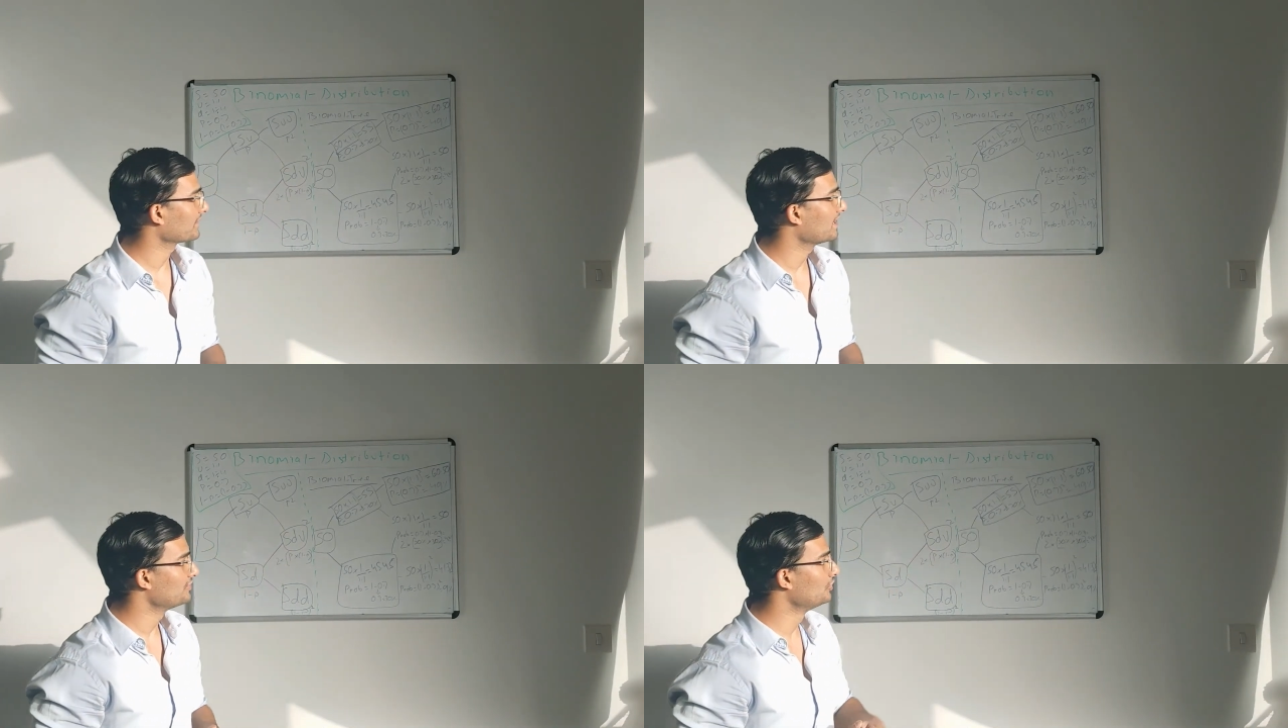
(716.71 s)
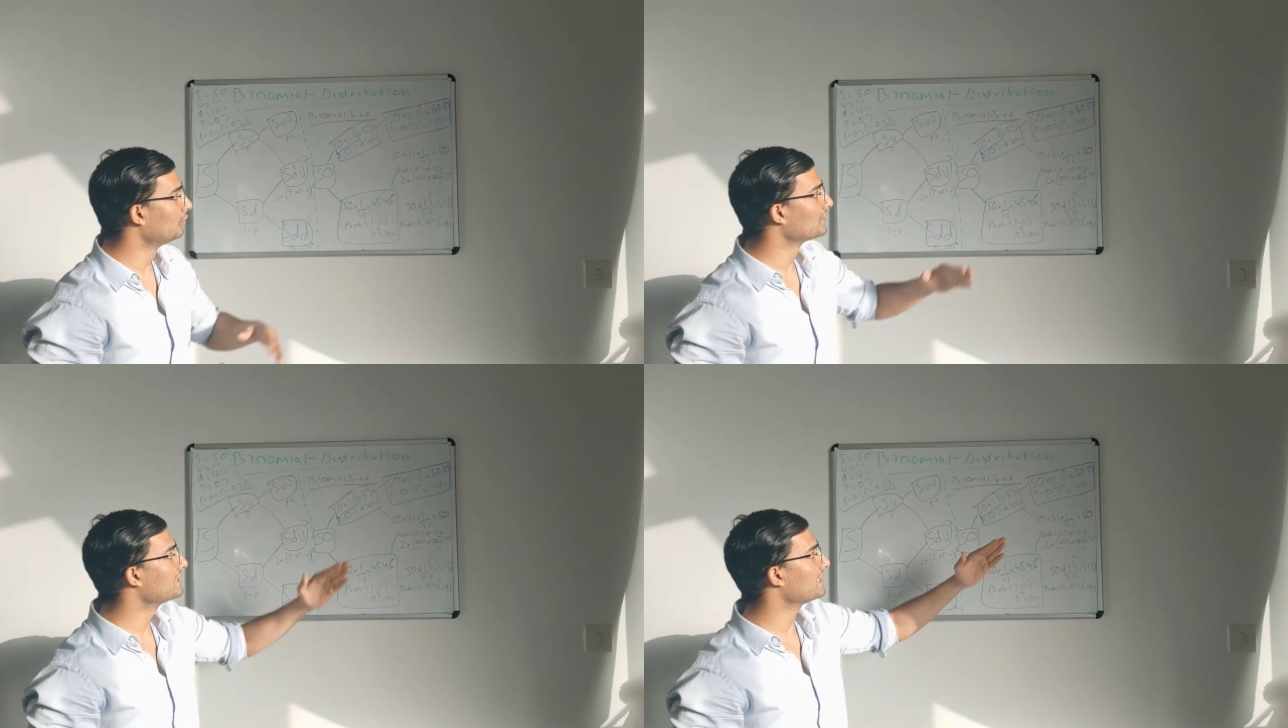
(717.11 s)
you
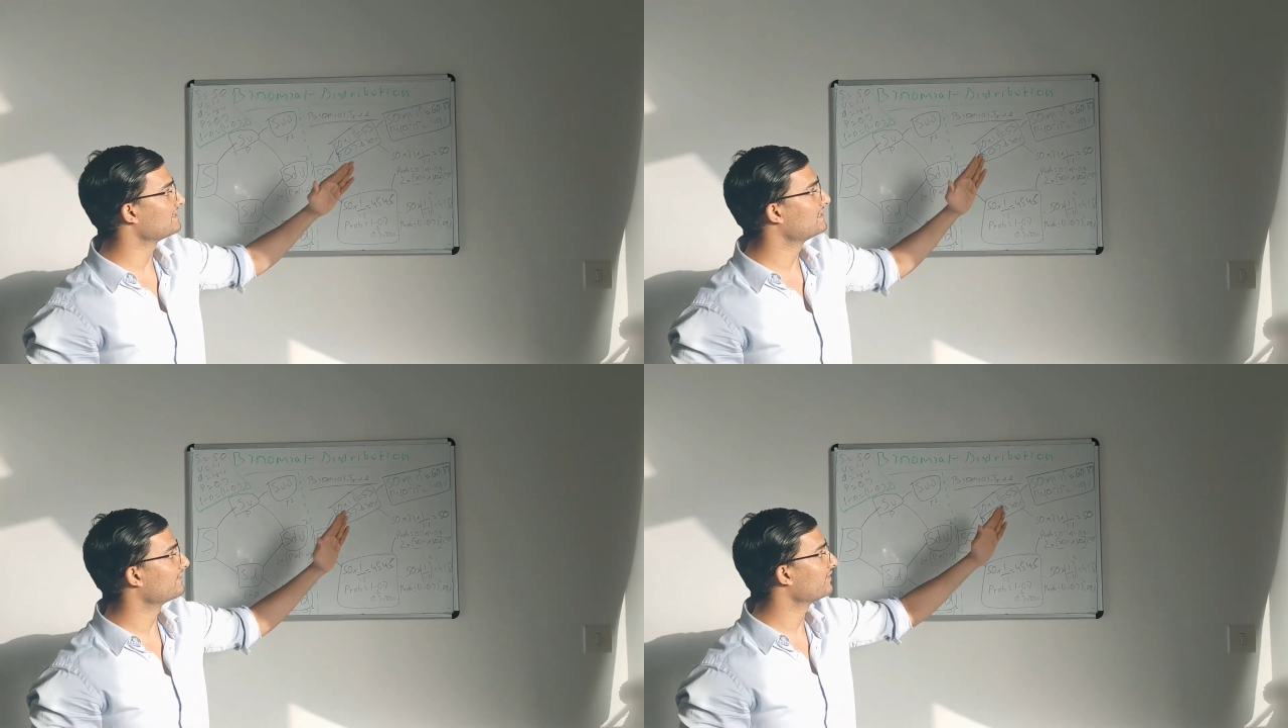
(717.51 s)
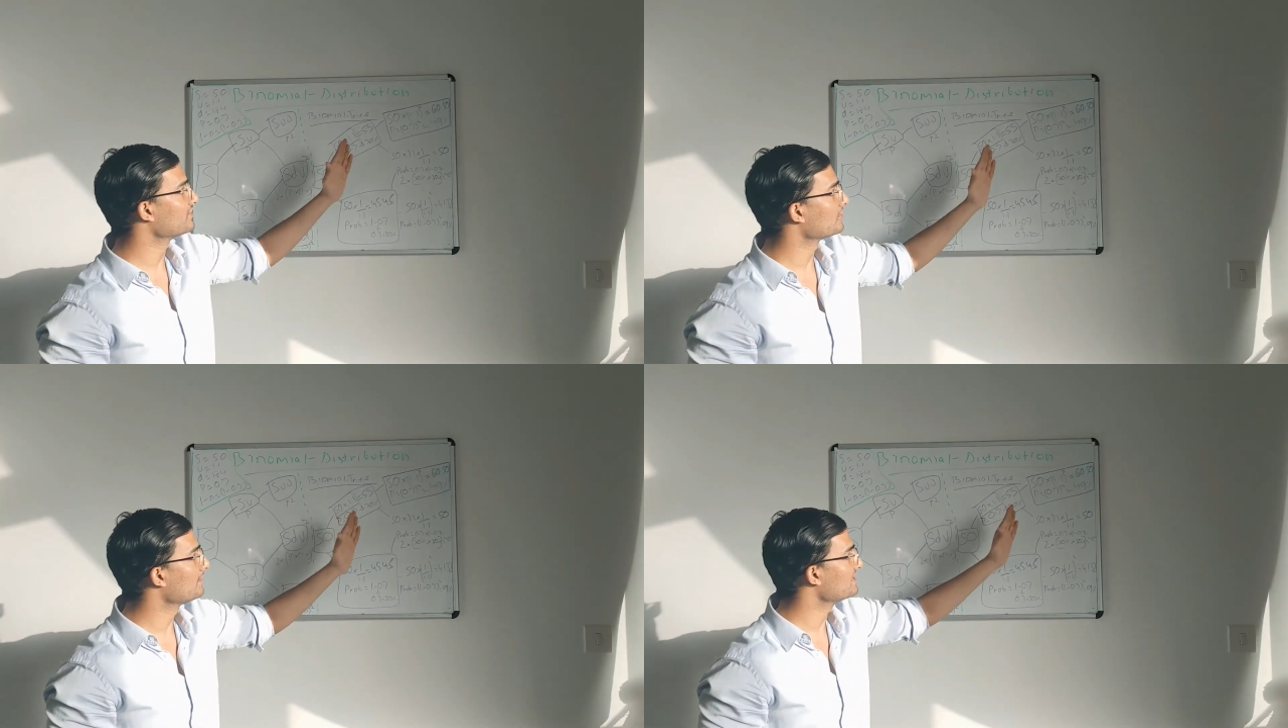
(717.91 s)
would get different.
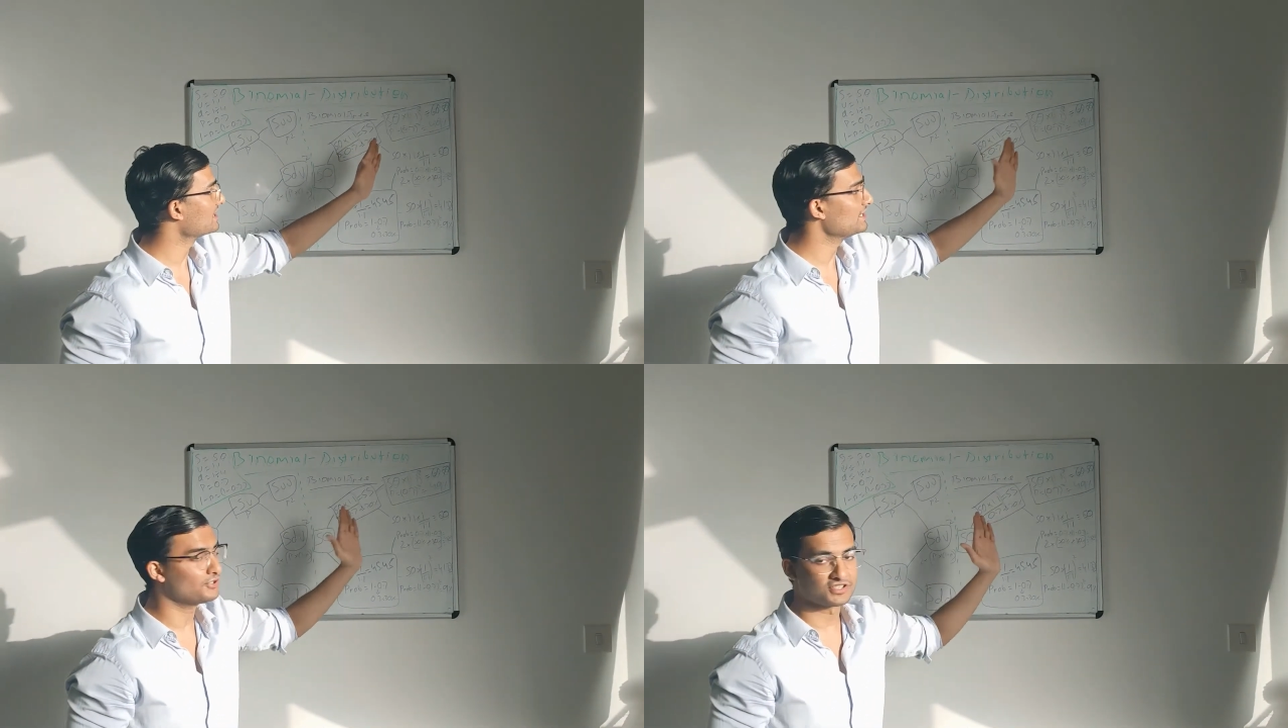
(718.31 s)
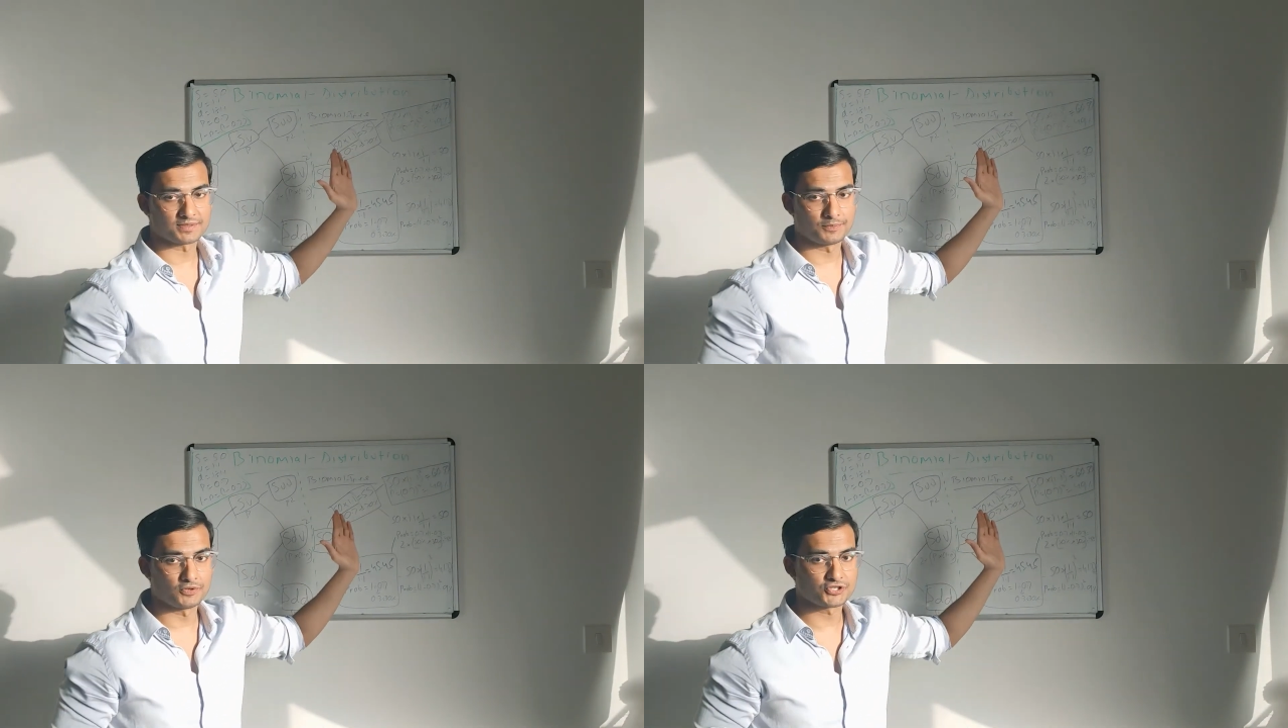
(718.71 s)
So basically, you're
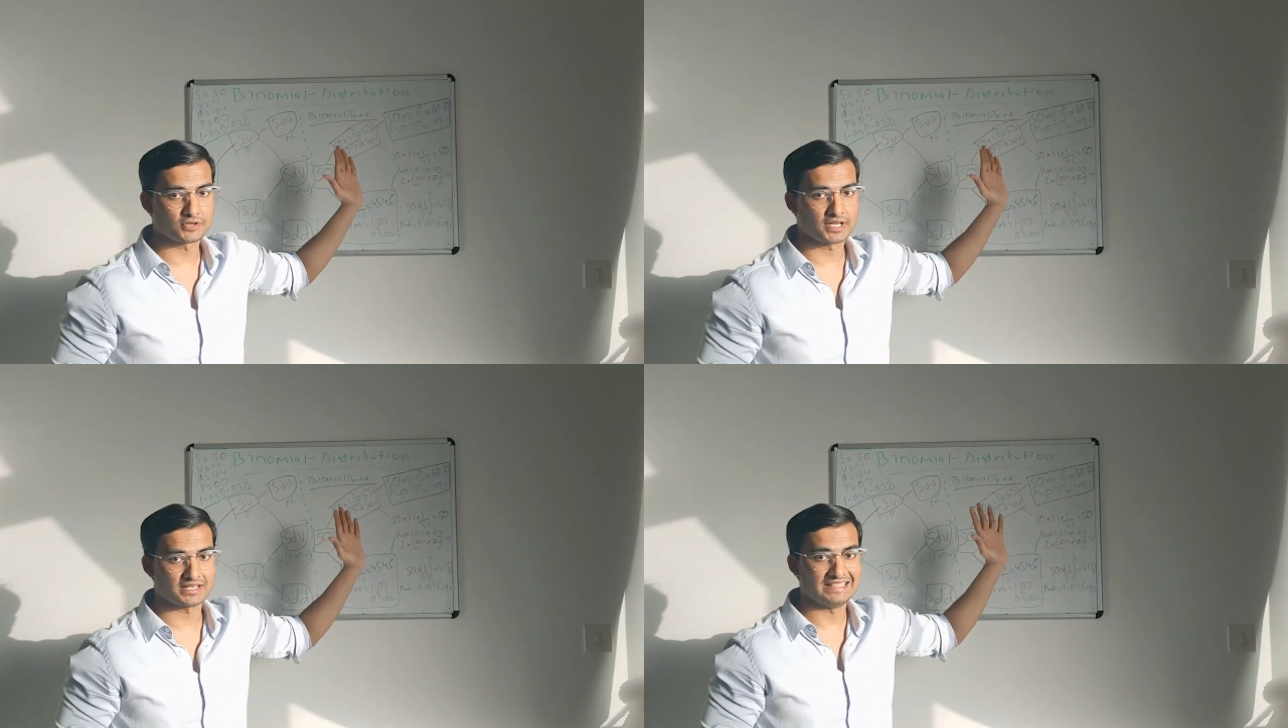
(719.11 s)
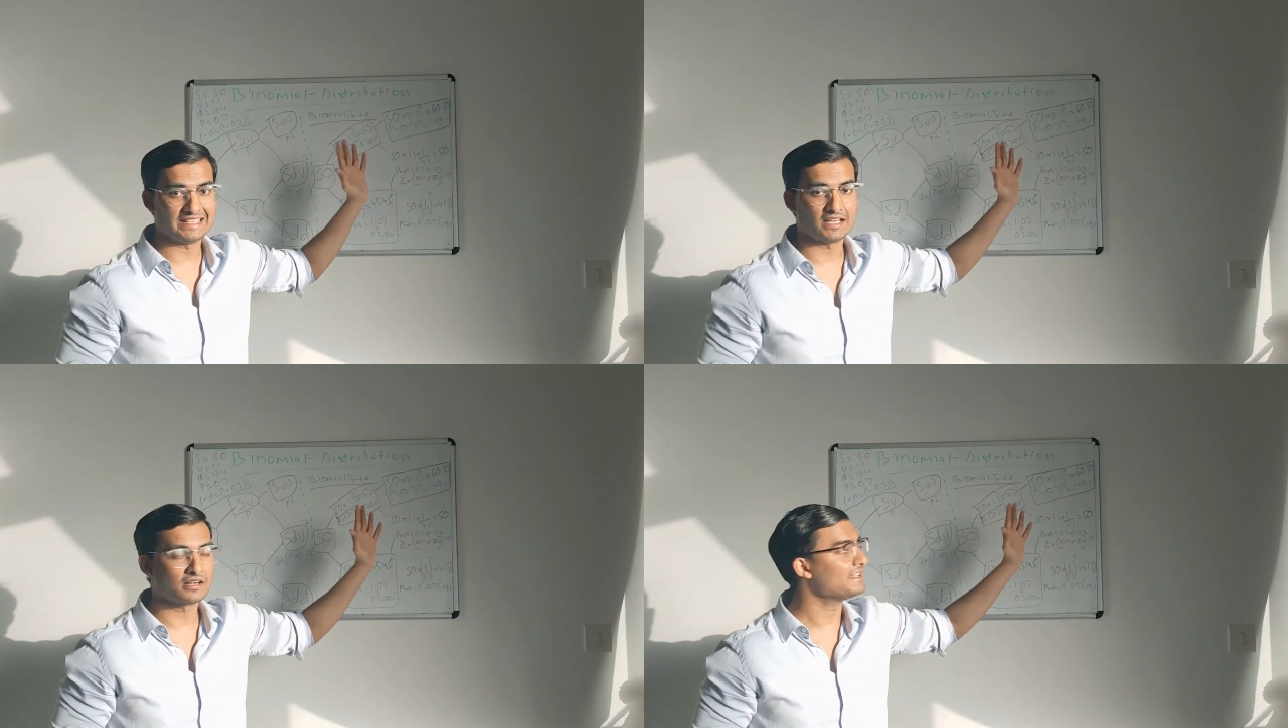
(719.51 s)
supposed to get in the end,